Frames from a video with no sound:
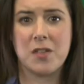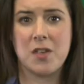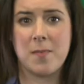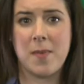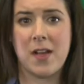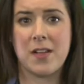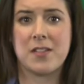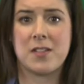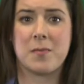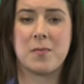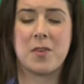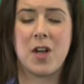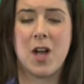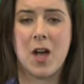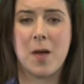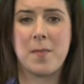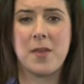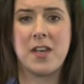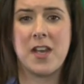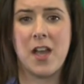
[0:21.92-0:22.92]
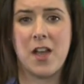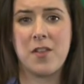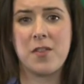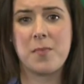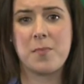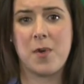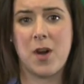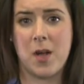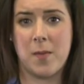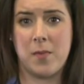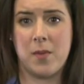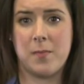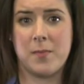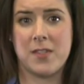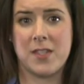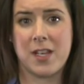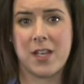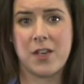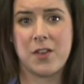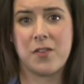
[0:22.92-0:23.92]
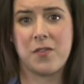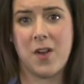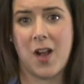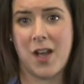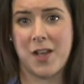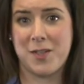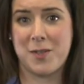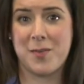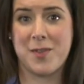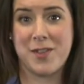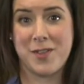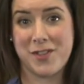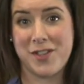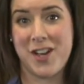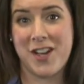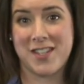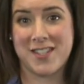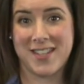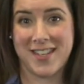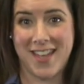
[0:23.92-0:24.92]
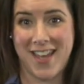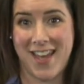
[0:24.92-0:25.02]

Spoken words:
you about some common health problems that can arise with your dogs and